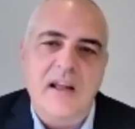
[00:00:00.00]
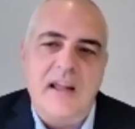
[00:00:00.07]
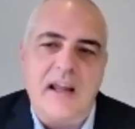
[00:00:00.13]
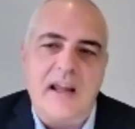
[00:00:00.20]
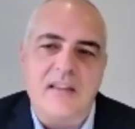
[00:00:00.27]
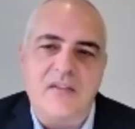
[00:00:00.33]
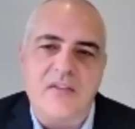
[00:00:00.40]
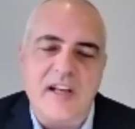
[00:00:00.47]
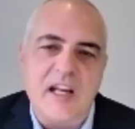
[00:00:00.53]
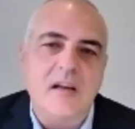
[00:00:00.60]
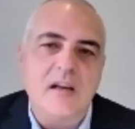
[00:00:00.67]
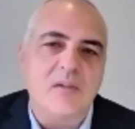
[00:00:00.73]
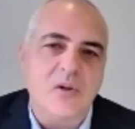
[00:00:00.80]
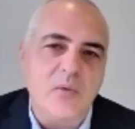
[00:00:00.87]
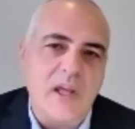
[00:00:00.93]
And the
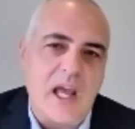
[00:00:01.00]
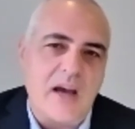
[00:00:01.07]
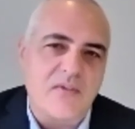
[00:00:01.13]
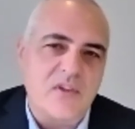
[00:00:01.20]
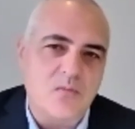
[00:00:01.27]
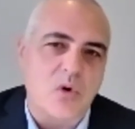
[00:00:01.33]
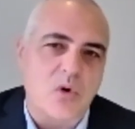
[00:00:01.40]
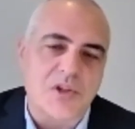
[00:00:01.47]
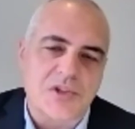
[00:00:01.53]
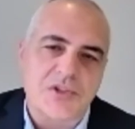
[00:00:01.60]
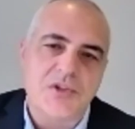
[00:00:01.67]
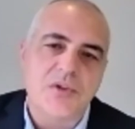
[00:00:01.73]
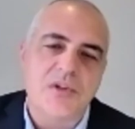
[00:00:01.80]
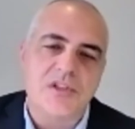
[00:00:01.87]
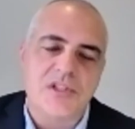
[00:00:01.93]
vanadium that we have is more
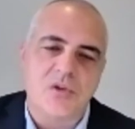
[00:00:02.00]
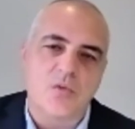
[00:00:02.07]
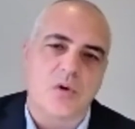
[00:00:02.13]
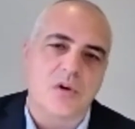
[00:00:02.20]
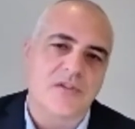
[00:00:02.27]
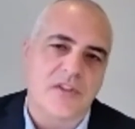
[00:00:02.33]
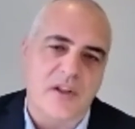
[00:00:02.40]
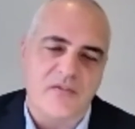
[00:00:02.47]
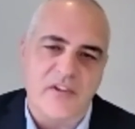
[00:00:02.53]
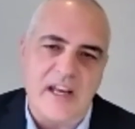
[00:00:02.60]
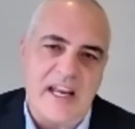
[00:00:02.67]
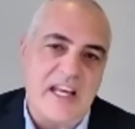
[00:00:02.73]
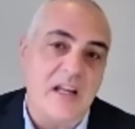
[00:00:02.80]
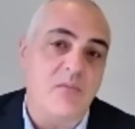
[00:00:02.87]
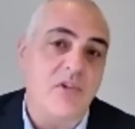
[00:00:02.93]
suited towards the
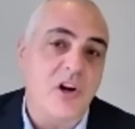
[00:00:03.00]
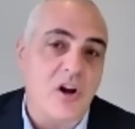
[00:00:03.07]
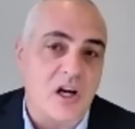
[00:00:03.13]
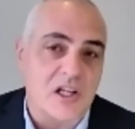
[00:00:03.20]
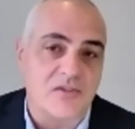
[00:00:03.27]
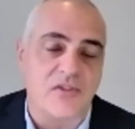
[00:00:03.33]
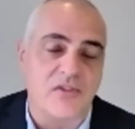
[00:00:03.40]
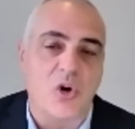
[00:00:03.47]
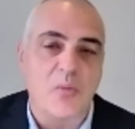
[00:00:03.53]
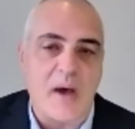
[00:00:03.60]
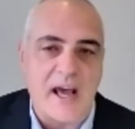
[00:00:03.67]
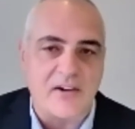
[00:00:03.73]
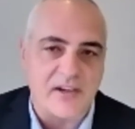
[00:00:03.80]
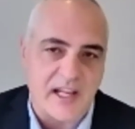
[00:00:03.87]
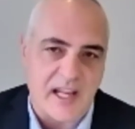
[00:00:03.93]
vanadium redox flow
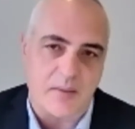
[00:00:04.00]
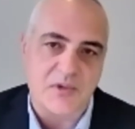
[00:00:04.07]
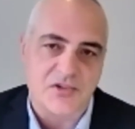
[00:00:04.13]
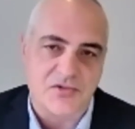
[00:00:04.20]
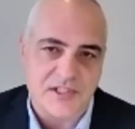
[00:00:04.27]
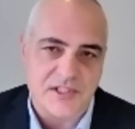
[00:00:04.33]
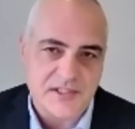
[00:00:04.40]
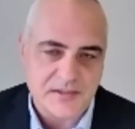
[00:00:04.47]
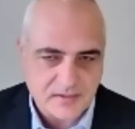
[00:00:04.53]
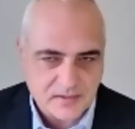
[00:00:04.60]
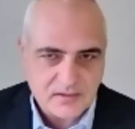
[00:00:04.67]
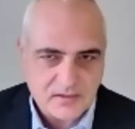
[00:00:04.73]
battery chemistries,